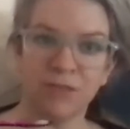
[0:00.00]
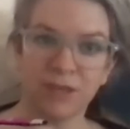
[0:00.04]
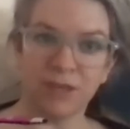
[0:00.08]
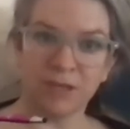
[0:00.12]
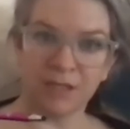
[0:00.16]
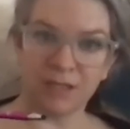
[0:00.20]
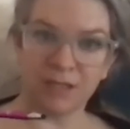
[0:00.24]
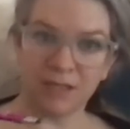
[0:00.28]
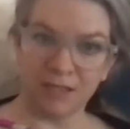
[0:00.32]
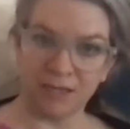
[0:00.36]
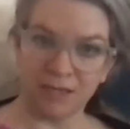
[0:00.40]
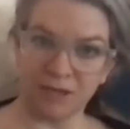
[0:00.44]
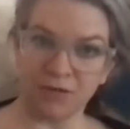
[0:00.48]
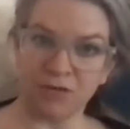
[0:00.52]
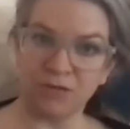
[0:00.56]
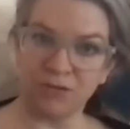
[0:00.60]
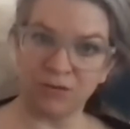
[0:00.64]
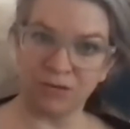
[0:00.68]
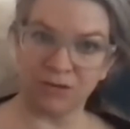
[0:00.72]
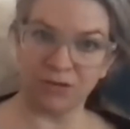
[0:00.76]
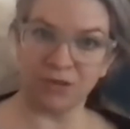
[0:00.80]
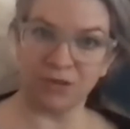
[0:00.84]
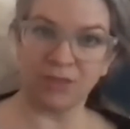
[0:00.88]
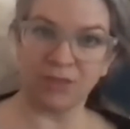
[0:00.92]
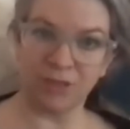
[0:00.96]
the clinical
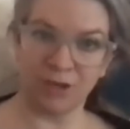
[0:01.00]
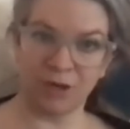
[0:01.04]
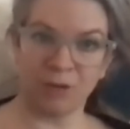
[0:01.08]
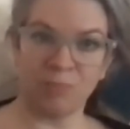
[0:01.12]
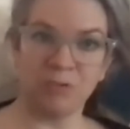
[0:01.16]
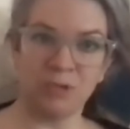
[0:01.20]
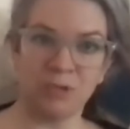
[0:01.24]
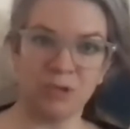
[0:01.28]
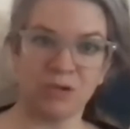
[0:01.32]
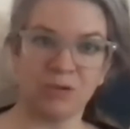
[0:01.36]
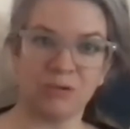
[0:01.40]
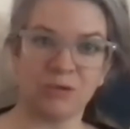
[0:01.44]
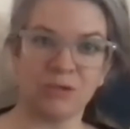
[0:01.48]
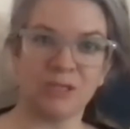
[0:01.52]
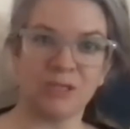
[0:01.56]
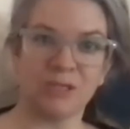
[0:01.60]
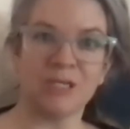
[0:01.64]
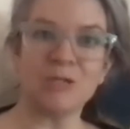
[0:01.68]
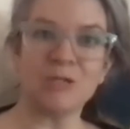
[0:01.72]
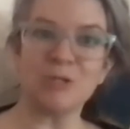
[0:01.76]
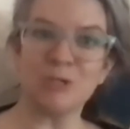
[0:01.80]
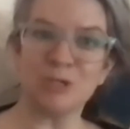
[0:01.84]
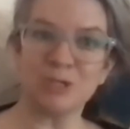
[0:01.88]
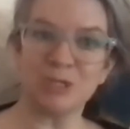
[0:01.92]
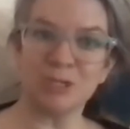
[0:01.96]
or the therapeutic
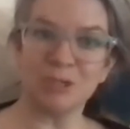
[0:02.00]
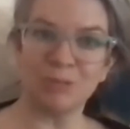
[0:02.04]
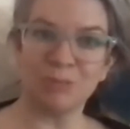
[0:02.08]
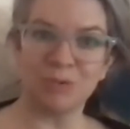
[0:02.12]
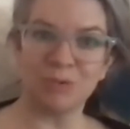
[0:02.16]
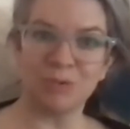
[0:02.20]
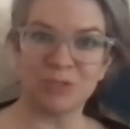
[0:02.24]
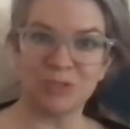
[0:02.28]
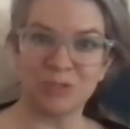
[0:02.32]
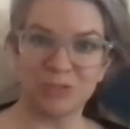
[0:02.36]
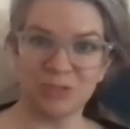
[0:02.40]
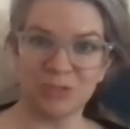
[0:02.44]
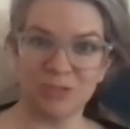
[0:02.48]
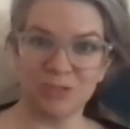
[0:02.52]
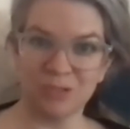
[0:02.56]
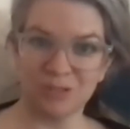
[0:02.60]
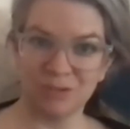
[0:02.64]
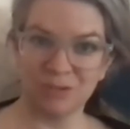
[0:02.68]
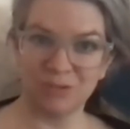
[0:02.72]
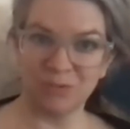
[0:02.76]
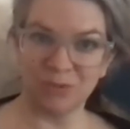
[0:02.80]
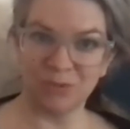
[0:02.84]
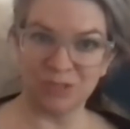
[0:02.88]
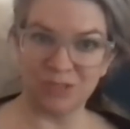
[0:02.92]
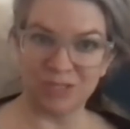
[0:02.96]
relationship was
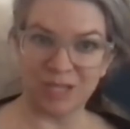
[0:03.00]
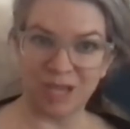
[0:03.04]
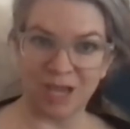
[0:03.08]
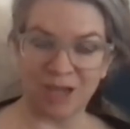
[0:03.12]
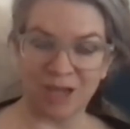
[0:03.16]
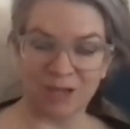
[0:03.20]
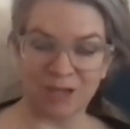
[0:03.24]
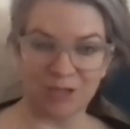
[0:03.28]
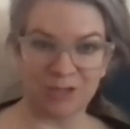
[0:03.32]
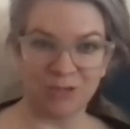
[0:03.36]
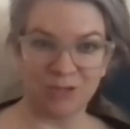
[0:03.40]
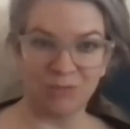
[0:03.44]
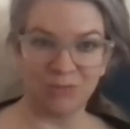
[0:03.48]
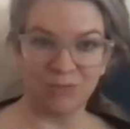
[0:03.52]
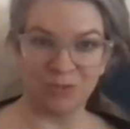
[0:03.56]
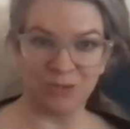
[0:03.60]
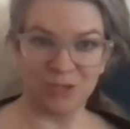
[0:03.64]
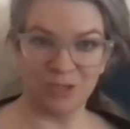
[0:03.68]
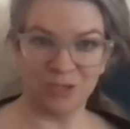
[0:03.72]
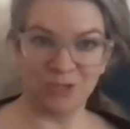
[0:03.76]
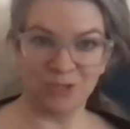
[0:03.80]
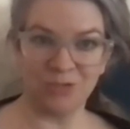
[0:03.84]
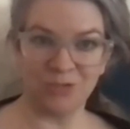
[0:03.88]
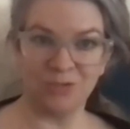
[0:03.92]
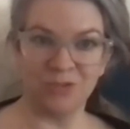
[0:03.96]
actually
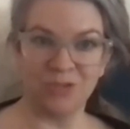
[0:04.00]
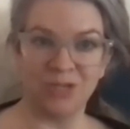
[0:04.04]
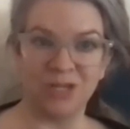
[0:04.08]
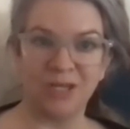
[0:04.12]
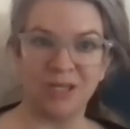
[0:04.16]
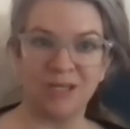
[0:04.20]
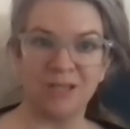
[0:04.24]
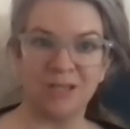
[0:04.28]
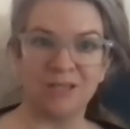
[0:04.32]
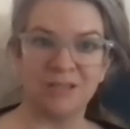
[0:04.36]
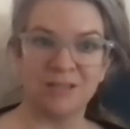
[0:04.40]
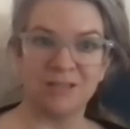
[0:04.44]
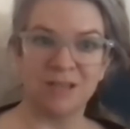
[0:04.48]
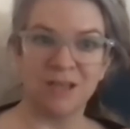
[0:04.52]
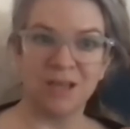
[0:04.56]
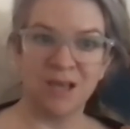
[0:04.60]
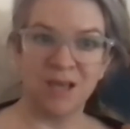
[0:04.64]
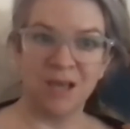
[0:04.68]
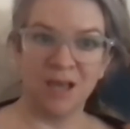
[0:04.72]
renewed, and